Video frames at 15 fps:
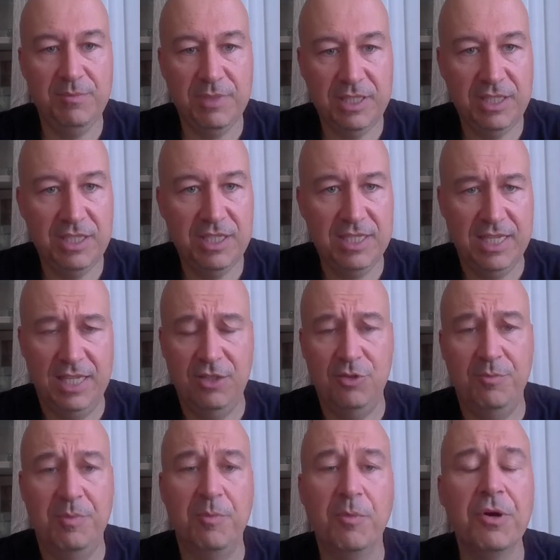but he decided
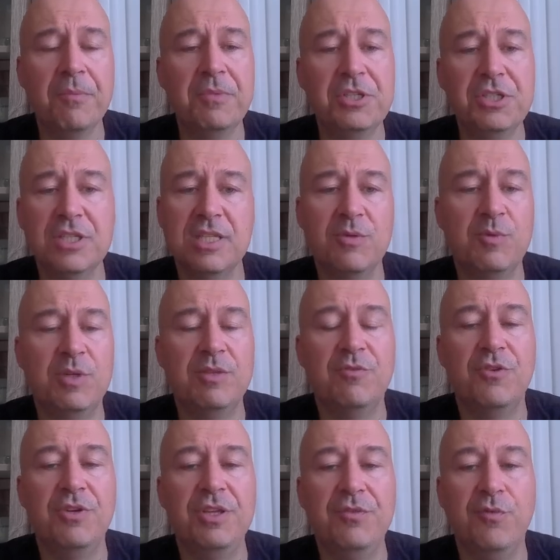to be more ambitious and went
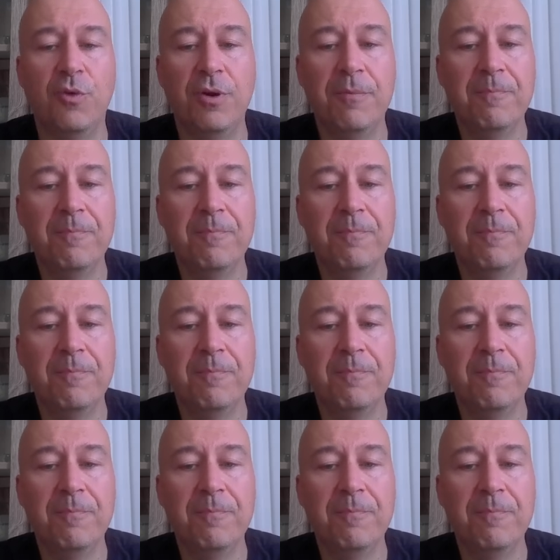for e4.